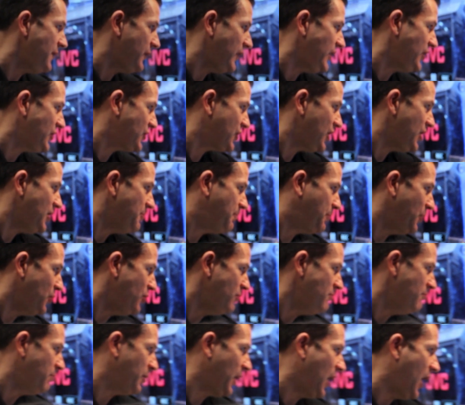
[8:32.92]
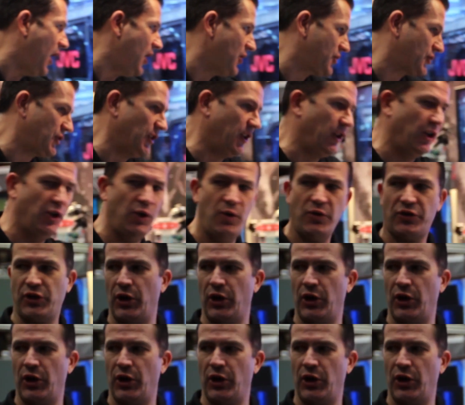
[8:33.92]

JVC Boom Blaster.